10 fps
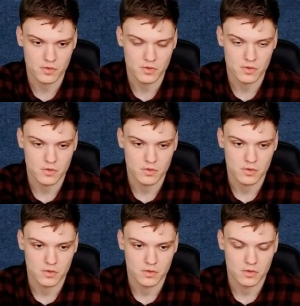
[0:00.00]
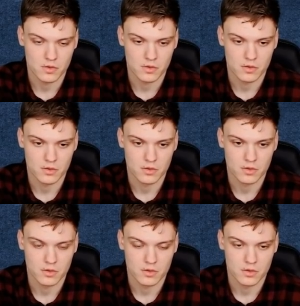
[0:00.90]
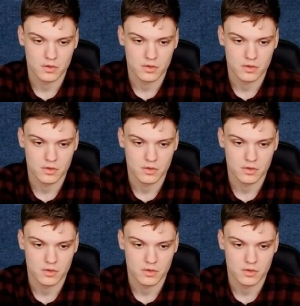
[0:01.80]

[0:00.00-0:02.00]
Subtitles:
[no speech]